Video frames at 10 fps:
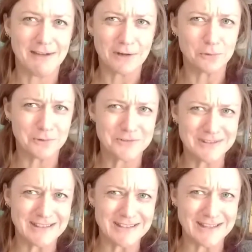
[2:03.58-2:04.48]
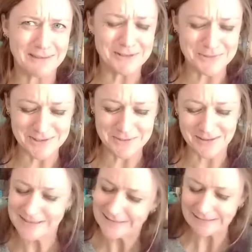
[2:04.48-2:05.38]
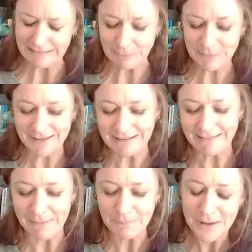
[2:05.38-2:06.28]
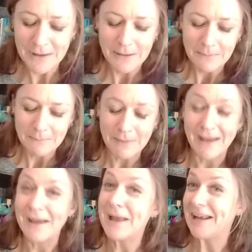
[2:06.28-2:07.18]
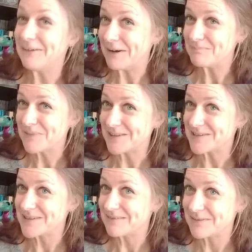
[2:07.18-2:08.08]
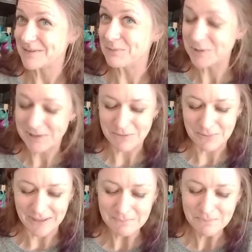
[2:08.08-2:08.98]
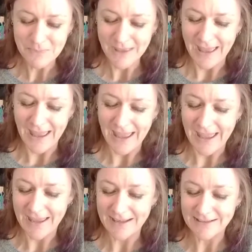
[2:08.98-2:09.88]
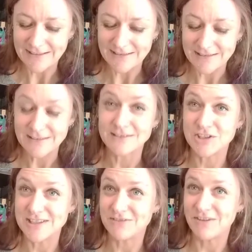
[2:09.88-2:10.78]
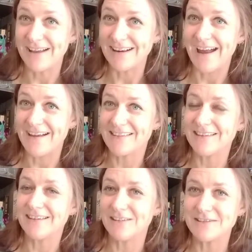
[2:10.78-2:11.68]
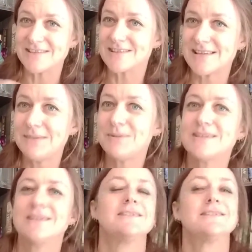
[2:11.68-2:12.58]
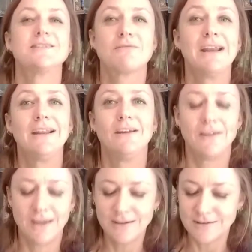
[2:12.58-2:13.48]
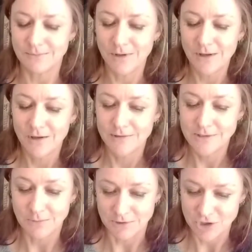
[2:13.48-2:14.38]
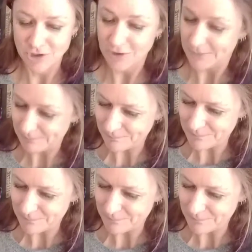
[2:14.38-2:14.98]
are dwarfs and things that come into it as well, so, you know, we're thinking that. But anyway, it's the morning of her wedding, and she's found out that there is sleeping sickness threatening her kingdom. So what does she do?